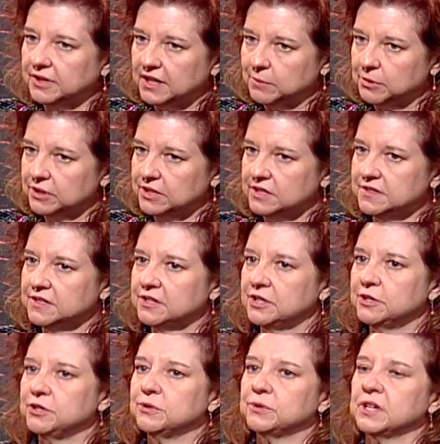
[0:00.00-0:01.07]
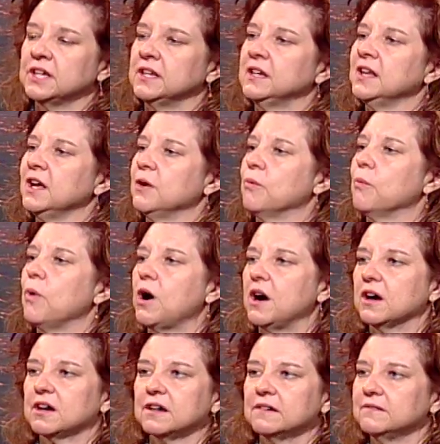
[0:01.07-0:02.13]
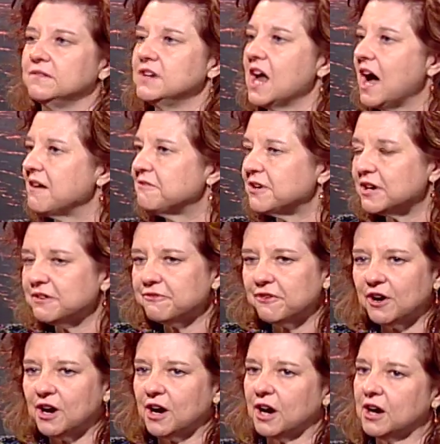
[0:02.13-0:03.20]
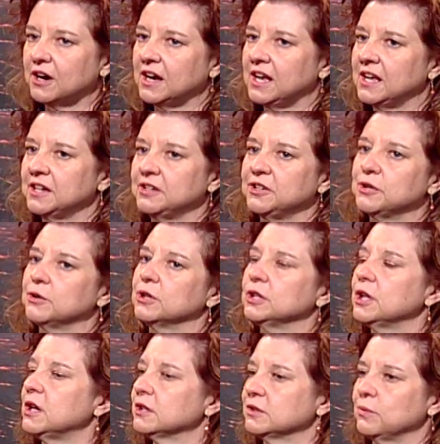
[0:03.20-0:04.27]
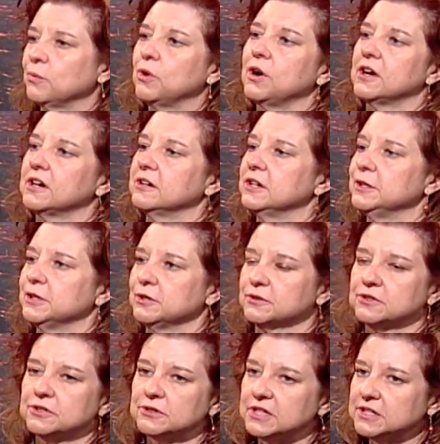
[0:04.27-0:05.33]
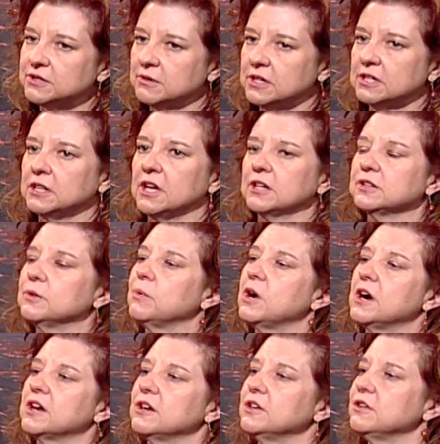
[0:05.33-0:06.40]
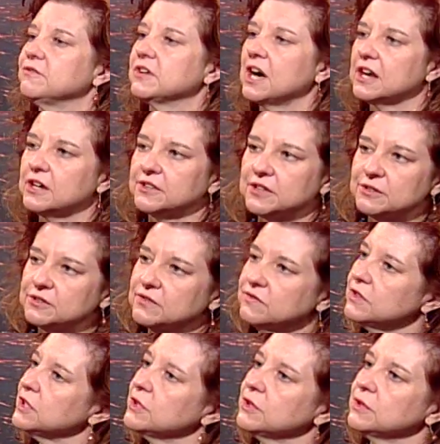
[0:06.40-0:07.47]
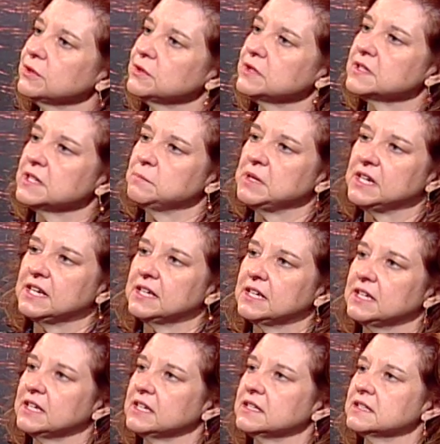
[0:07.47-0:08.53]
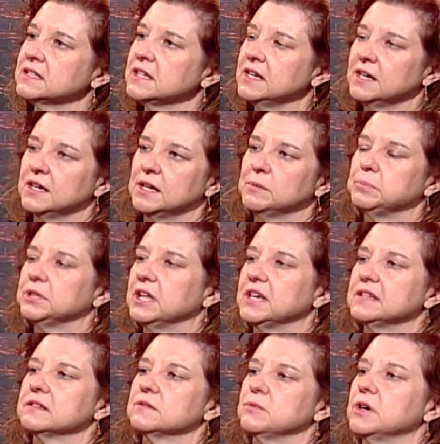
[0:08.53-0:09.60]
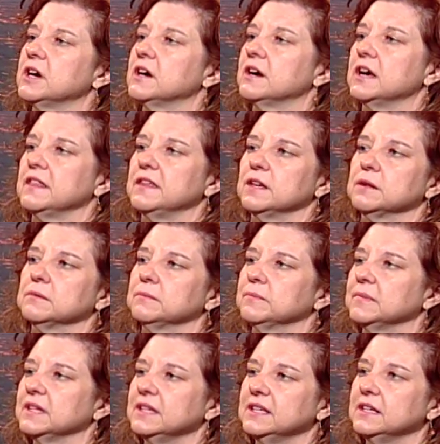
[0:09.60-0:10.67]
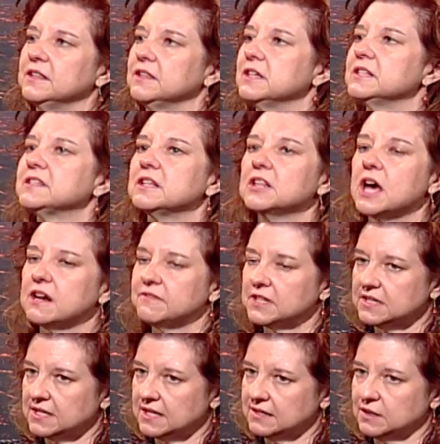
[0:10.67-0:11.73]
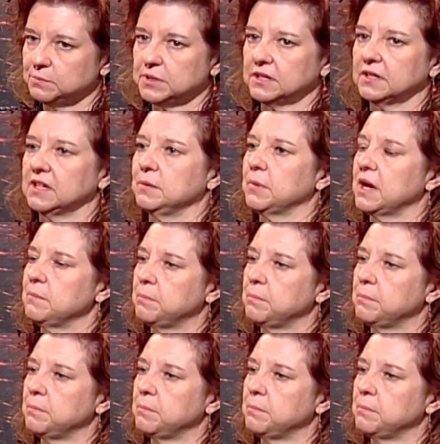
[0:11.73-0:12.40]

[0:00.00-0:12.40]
neighborhoods. You know, you can walk not very far, and you're along the water, and those streets run along the water. You've got all those views. I mean, it is a place where I think it's a lot of accessibility by